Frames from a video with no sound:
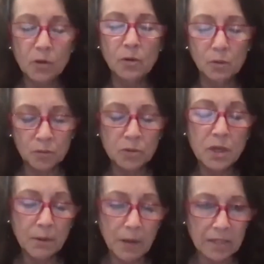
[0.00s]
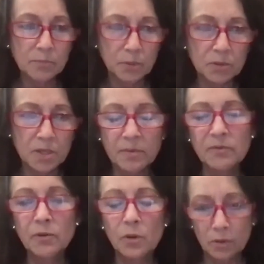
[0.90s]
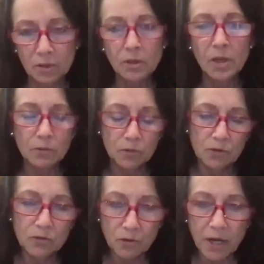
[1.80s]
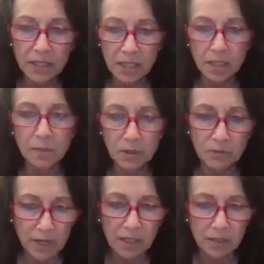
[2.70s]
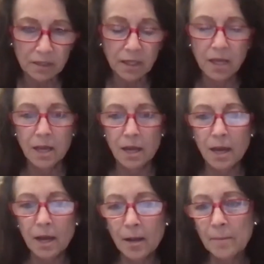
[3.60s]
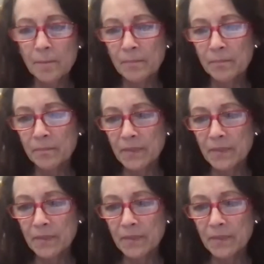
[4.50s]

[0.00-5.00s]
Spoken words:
also, as Paul said before, trying to keep it real. And